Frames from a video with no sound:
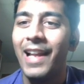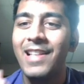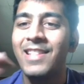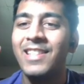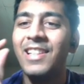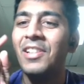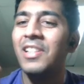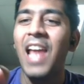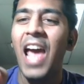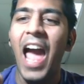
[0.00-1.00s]
Let's see
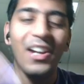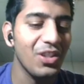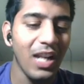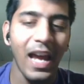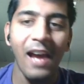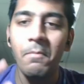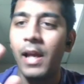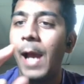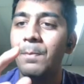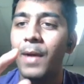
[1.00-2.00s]
this in action. I have
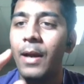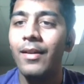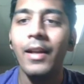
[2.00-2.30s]
my iPad